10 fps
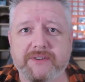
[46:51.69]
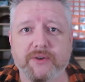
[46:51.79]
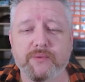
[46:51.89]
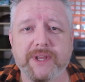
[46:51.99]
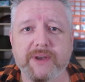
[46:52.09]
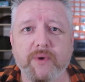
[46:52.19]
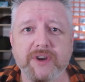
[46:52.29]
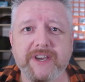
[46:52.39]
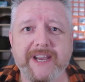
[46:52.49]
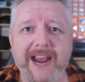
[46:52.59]
Do with it
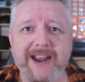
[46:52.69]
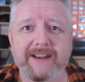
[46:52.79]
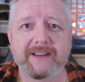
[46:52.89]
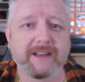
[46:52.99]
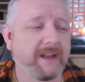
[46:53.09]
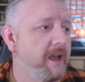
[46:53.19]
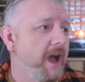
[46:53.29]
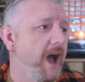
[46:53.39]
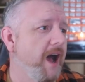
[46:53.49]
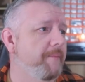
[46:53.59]
what you can.
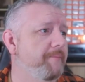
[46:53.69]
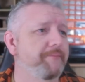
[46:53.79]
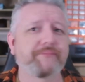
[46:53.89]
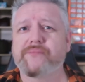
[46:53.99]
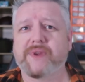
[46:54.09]
Um,